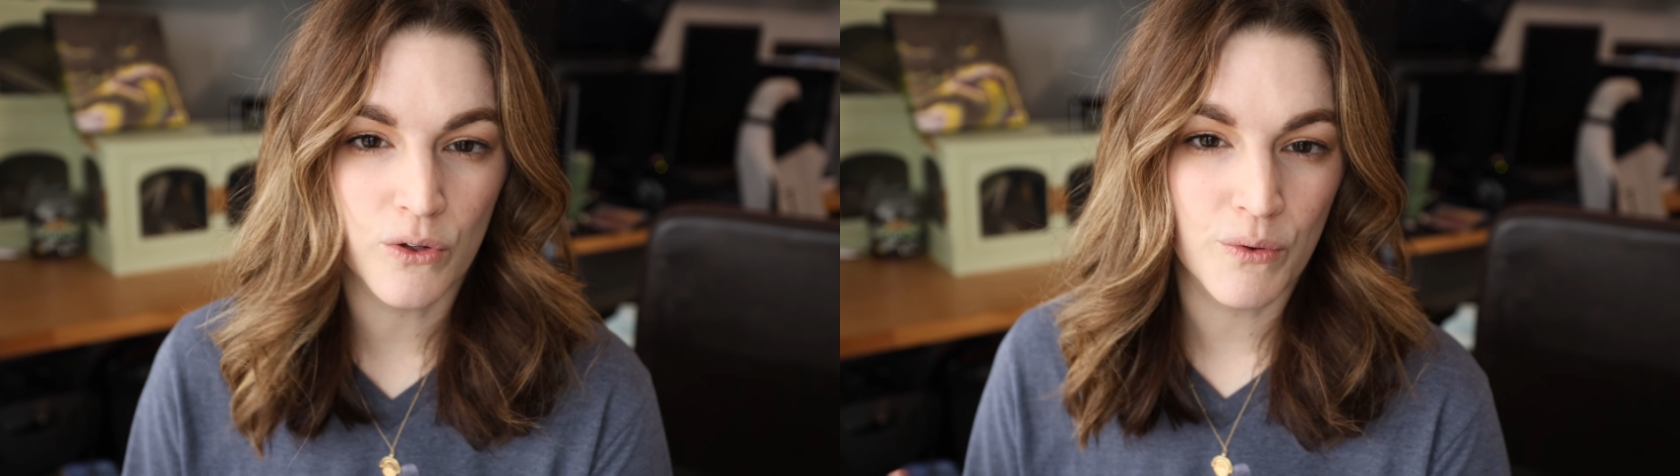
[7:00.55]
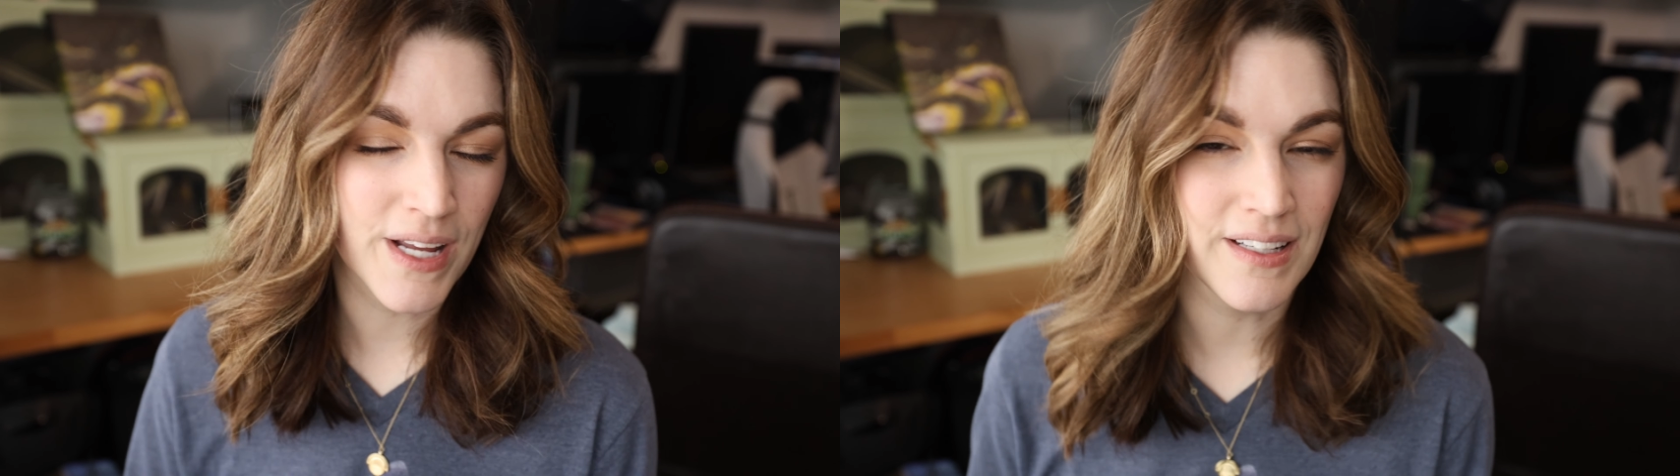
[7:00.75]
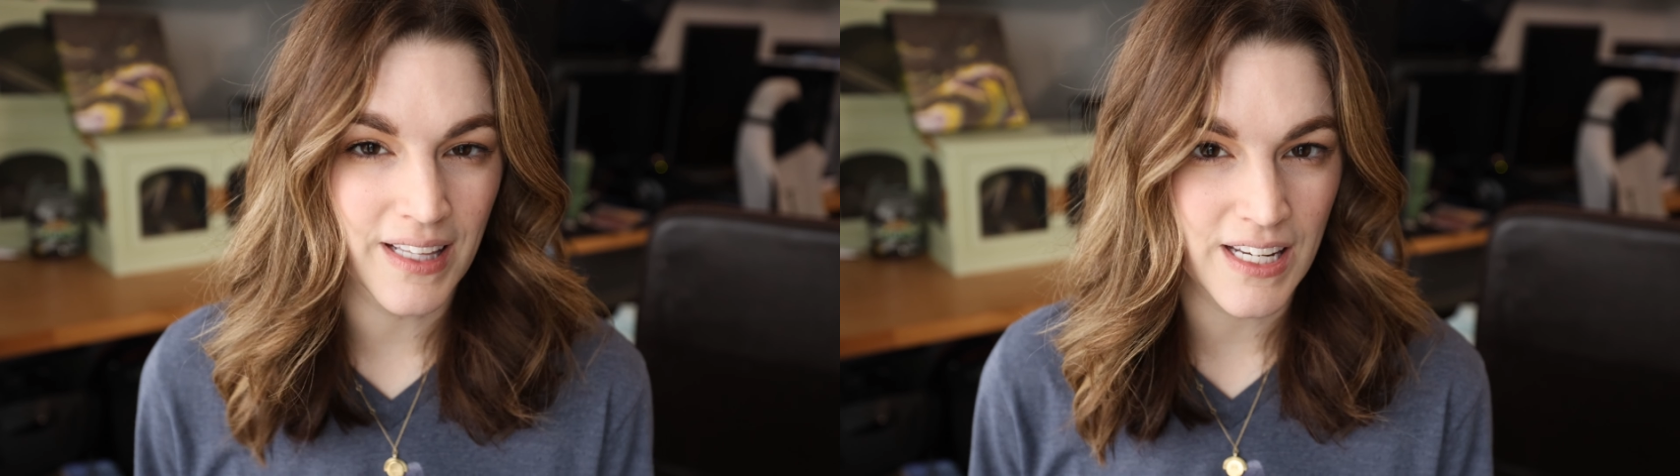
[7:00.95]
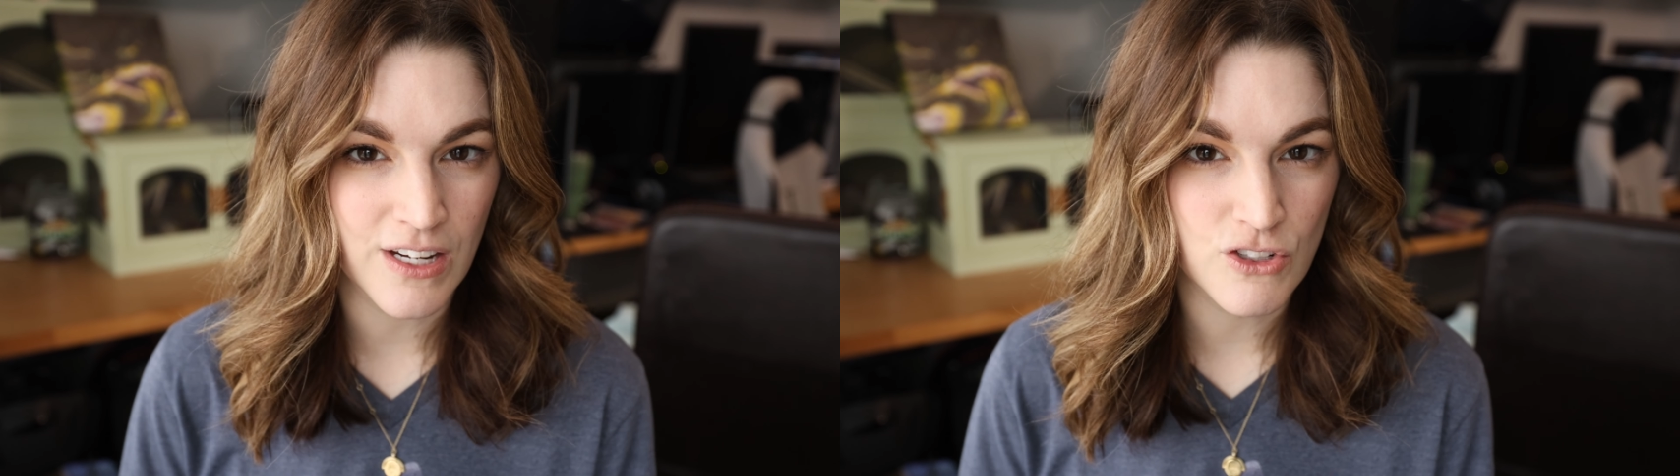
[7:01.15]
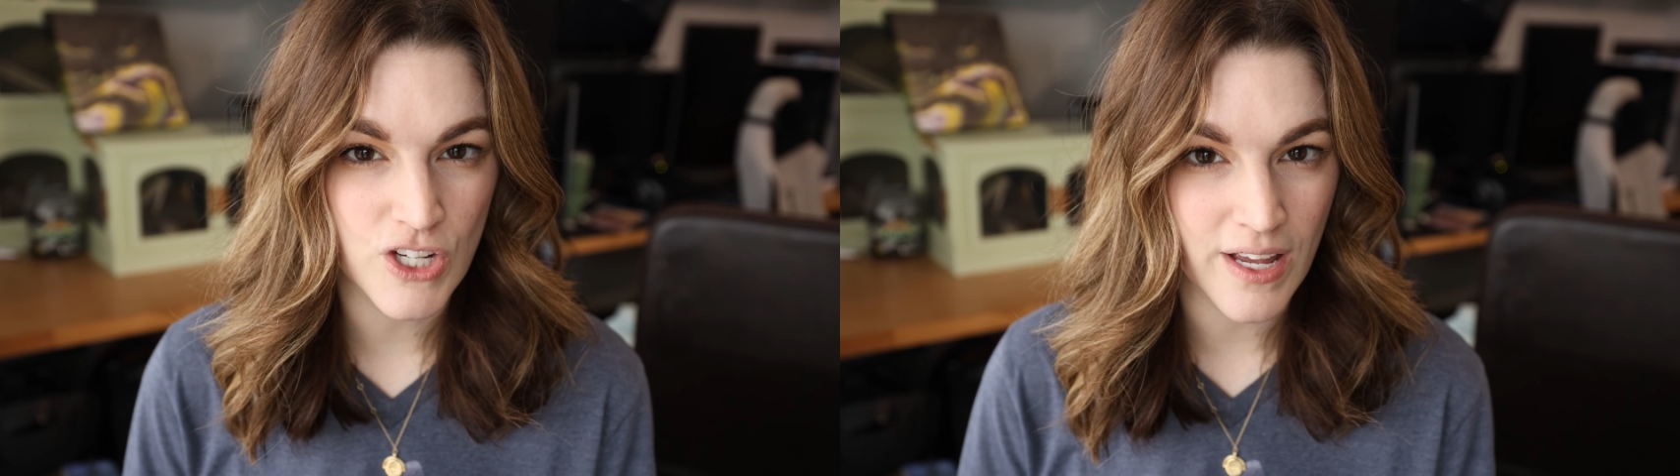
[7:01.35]

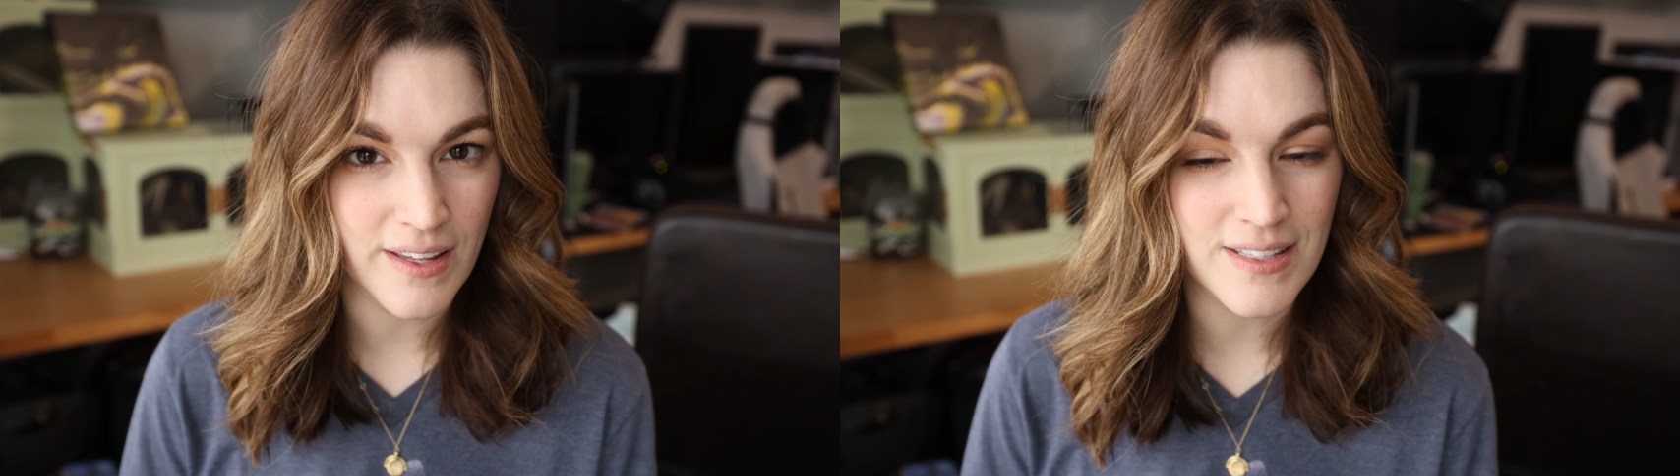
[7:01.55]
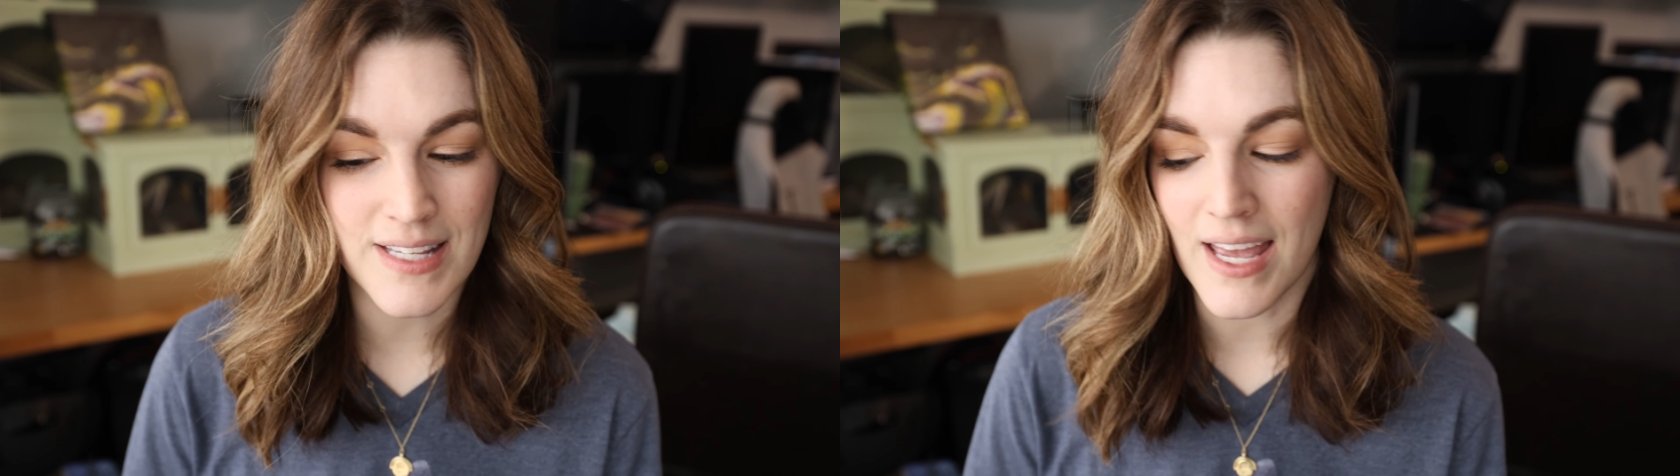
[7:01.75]
granulating shades,